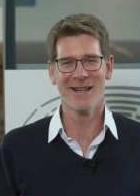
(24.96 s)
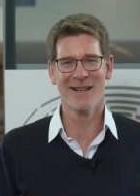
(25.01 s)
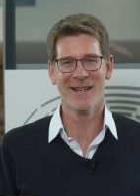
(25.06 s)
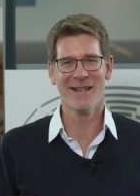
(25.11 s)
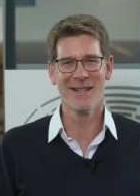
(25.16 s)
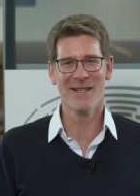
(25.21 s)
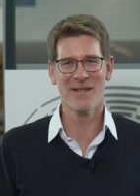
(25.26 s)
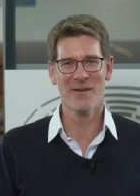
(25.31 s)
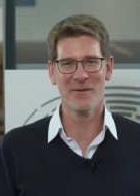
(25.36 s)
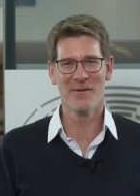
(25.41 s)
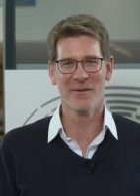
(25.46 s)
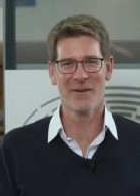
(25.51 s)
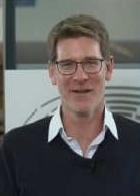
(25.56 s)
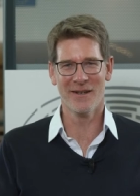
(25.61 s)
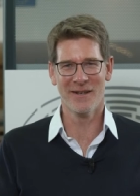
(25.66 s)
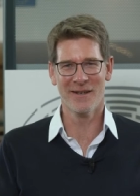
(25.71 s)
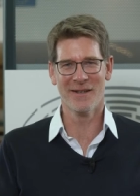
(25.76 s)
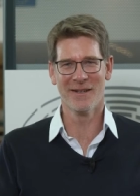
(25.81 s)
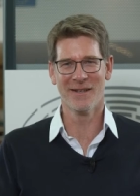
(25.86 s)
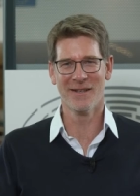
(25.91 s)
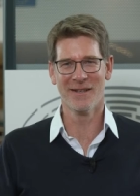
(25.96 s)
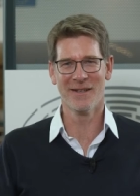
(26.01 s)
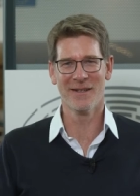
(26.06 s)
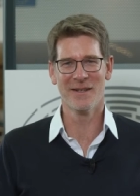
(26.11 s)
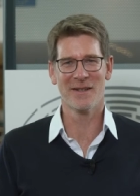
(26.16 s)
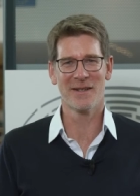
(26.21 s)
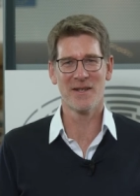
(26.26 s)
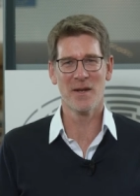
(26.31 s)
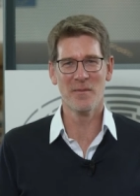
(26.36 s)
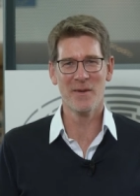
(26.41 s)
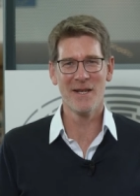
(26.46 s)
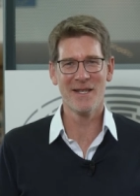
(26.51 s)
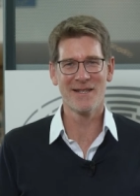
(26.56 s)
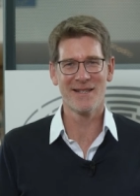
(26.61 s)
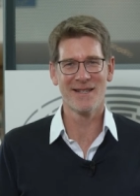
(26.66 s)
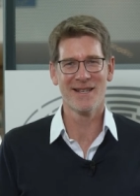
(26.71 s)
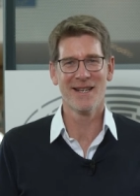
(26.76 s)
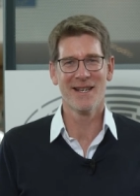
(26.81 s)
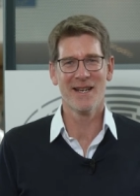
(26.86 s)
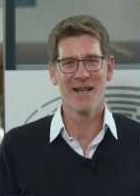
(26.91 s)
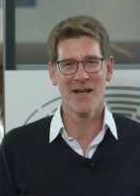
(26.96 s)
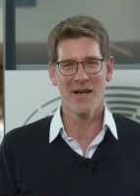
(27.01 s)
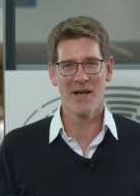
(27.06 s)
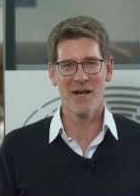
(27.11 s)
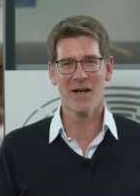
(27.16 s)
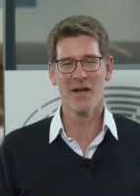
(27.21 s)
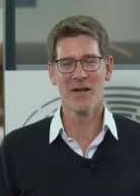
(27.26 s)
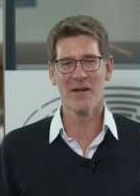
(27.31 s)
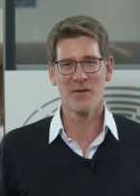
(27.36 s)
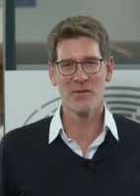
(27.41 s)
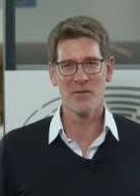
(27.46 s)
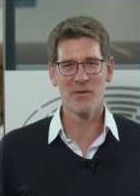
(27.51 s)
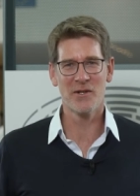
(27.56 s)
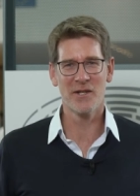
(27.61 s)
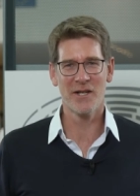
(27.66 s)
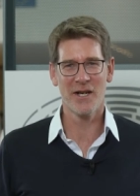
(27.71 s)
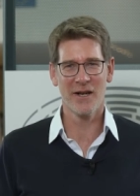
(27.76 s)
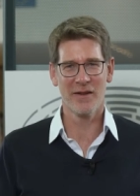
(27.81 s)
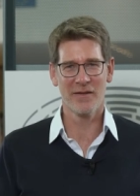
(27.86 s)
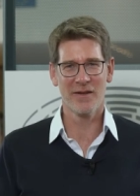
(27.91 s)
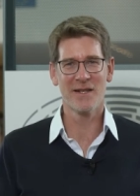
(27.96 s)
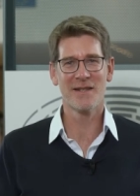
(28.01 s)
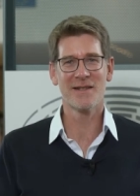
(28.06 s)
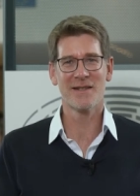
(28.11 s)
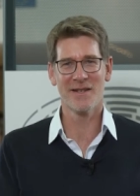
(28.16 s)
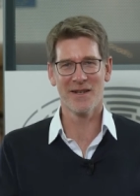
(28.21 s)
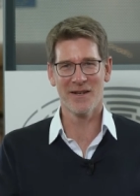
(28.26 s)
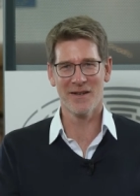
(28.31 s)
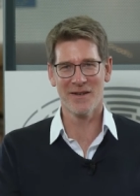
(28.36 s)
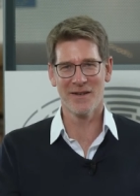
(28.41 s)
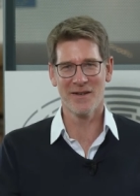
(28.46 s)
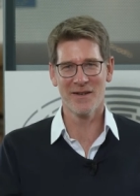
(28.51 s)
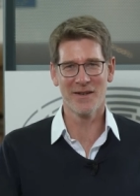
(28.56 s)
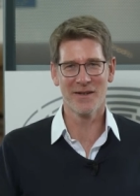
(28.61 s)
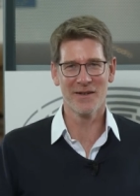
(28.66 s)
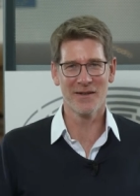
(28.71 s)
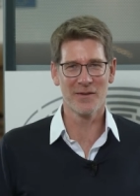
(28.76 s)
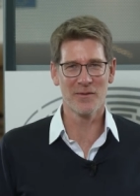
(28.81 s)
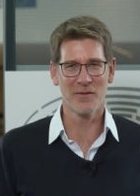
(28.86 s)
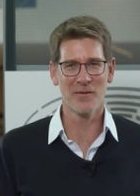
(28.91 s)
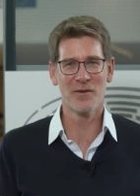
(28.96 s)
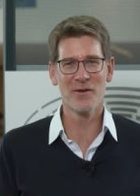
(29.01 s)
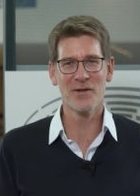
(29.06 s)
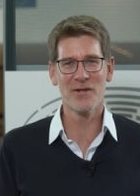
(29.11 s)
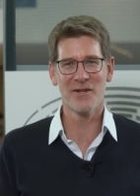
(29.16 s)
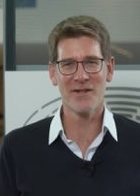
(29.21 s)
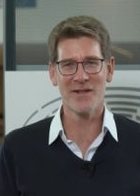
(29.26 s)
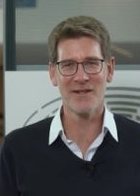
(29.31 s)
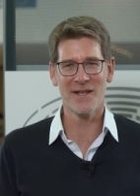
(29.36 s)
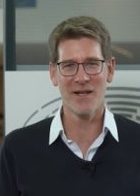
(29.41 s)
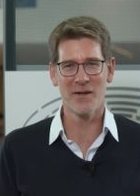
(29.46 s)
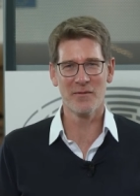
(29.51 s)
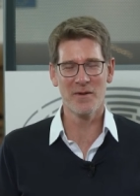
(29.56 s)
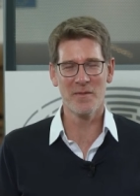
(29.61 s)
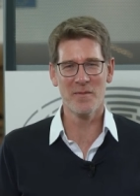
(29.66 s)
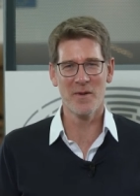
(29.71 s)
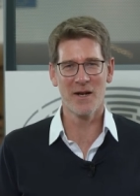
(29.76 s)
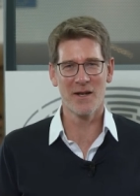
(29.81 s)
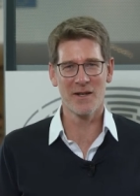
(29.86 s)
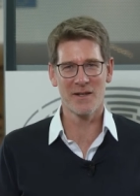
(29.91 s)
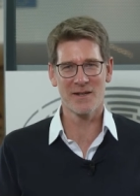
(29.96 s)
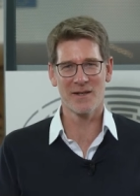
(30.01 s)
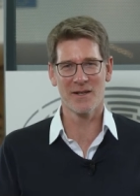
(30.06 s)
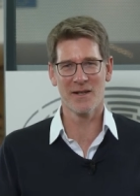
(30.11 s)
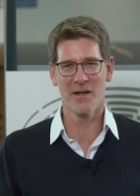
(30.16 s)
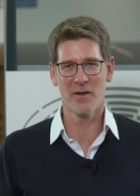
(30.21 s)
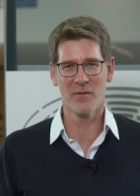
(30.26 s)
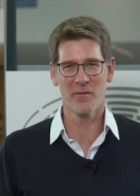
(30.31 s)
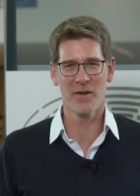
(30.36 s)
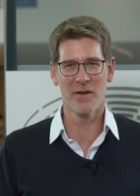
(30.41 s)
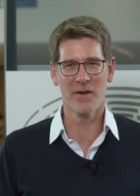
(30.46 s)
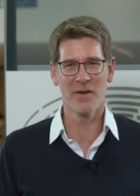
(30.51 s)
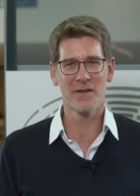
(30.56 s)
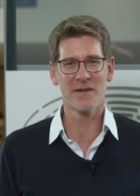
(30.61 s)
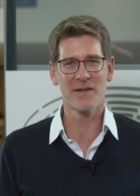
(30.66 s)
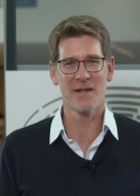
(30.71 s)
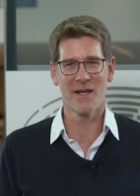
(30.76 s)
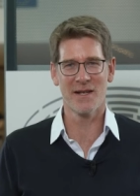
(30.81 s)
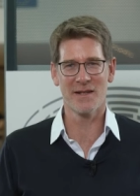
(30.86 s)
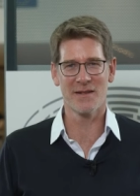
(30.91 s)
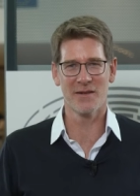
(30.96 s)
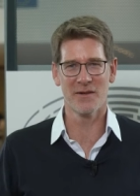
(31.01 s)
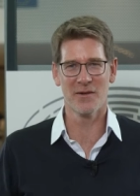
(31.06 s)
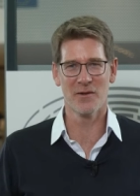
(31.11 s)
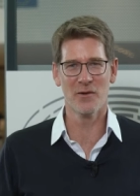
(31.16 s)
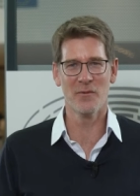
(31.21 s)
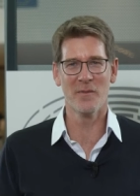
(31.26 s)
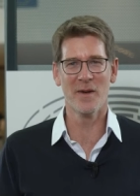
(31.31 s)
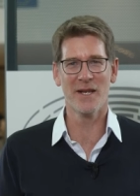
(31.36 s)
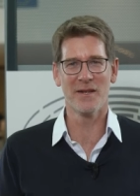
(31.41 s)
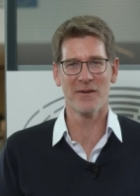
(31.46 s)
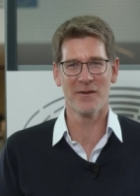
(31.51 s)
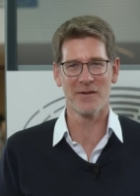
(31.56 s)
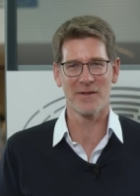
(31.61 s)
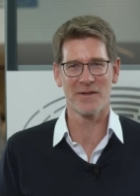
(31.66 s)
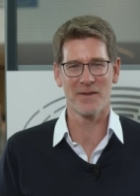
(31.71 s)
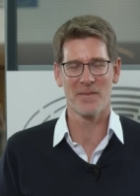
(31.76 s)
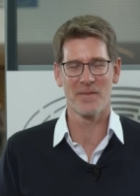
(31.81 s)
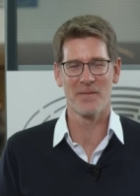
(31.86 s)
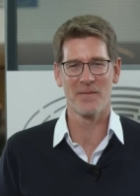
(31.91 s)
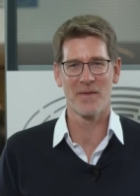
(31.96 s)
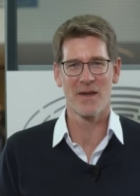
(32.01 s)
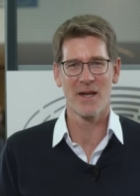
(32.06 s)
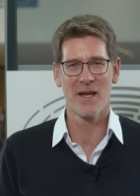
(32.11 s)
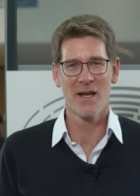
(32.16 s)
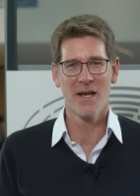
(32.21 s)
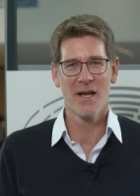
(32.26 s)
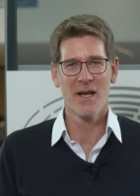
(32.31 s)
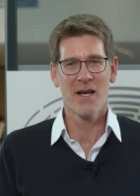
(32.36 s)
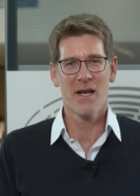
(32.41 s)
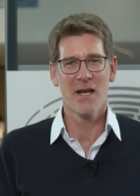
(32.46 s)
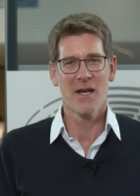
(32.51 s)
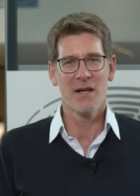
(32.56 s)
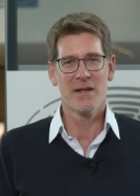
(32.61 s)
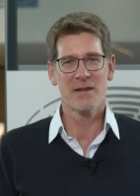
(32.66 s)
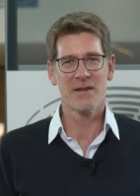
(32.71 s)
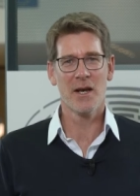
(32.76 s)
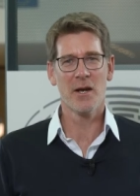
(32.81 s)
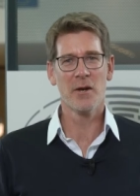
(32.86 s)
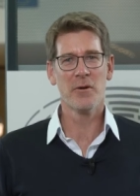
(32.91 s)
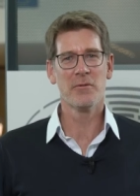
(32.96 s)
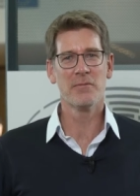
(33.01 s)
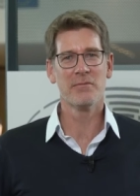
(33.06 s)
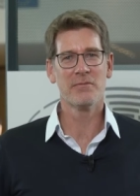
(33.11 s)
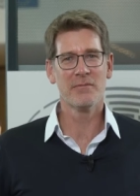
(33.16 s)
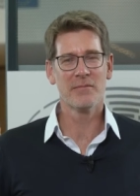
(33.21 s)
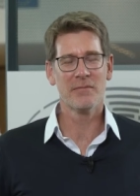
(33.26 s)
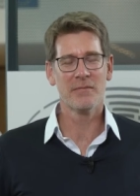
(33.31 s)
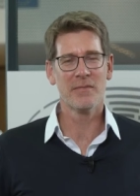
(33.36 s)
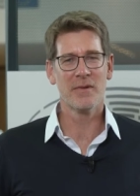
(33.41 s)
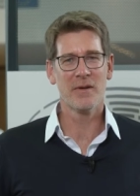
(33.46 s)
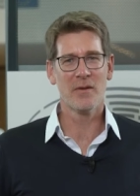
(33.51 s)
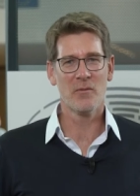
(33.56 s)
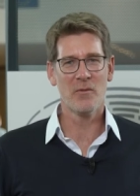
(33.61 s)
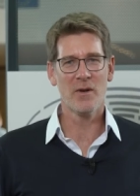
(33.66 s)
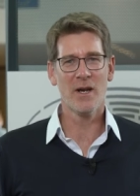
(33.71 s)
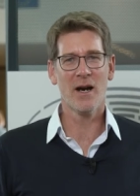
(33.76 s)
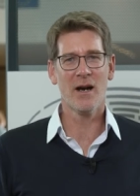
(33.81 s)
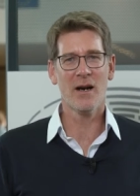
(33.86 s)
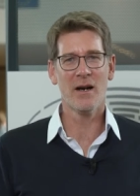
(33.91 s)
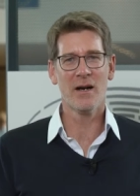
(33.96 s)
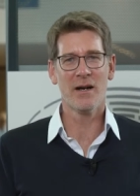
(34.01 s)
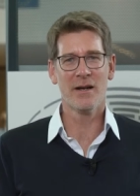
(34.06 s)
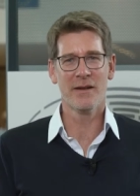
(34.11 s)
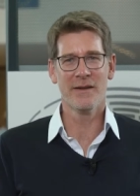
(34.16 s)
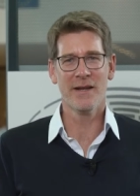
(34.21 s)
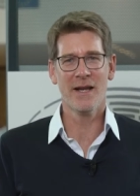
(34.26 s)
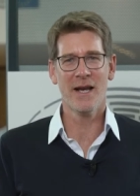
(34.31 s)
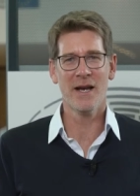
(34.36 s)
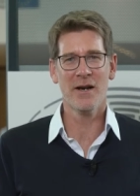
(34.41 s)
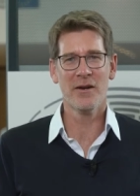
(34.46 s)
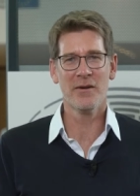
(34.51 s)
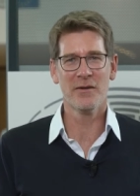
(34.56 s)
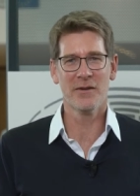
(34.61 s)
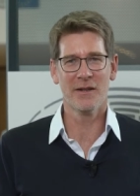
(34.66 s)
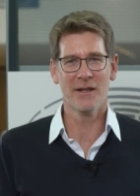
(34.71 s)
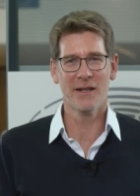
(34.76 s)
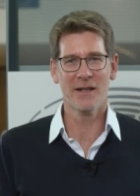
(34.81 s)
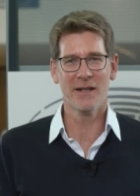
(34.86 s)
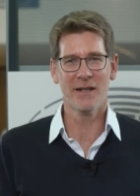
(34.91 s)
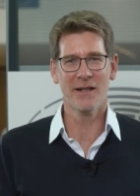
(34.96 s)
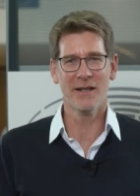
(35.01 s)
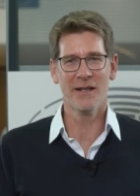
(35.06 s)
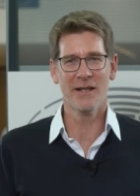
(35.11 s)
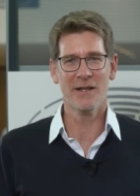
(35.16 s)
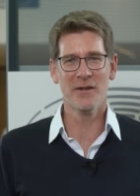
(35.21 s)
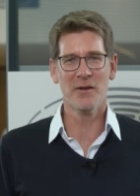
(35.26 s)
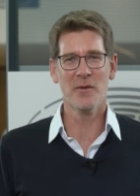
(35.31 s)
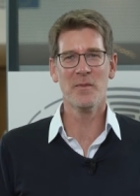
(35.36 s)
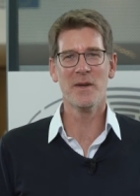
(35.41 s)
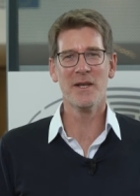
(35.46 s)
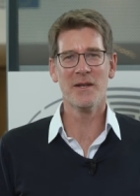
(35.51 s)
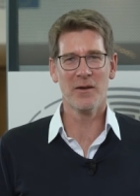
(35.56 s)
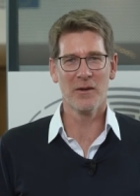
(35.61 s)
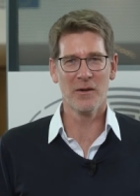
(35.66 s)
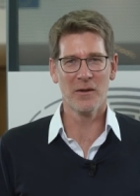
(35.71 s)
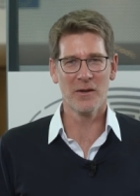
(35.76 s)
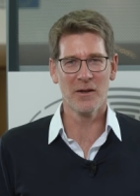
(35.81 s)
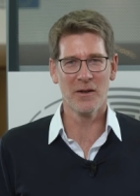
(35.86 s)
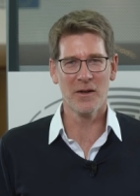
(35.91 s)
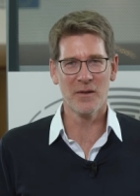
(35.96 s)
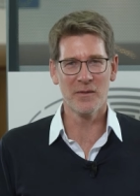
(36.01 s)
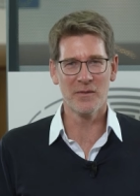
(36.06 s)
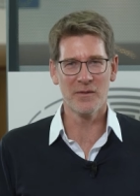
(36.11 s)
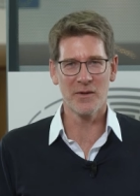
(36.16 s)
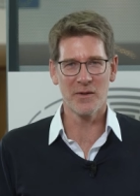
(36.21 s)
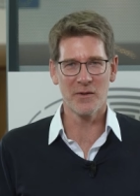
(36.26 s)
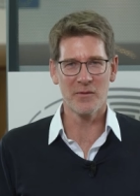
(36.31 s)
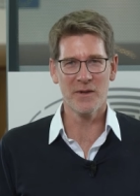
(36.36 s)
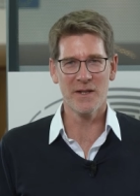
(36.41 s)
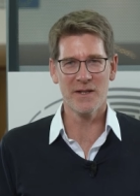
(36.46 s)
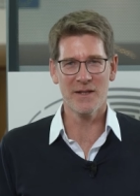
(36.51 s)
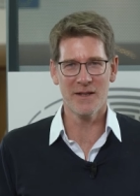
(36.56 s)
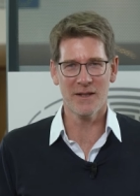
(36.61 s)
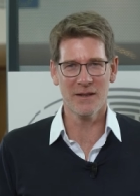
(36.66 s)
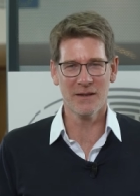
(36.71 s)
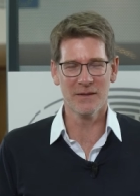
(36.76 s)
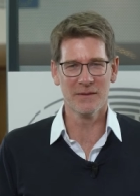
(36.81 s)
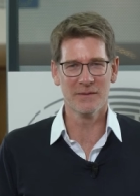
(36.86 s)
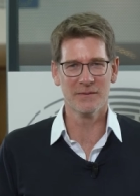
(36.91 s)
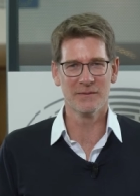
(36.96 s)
in your summit to share these conclusions and remarks with us as lawmakers. So we are now in the middle of the Green Deal.